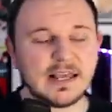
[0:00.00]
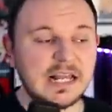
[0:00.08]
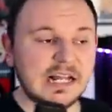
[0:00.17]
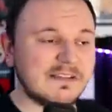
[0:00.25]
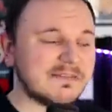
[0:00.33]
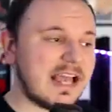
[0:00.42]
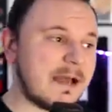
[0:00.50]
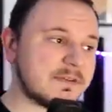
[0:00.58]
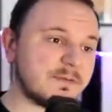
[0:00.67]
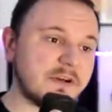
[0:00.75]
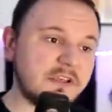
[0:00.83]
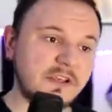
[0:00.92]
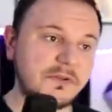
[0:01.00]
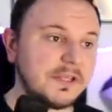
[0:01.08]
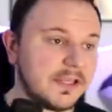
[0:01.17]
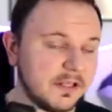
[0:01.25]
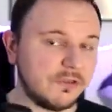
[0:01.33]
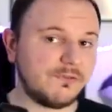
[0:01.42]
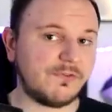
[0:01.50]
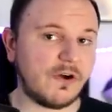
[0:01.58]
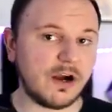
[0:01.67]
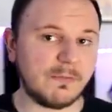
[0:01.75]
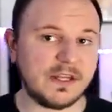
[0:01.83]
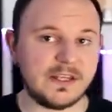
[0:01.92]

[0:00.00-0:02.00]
a lot of dApps where you can yield farm,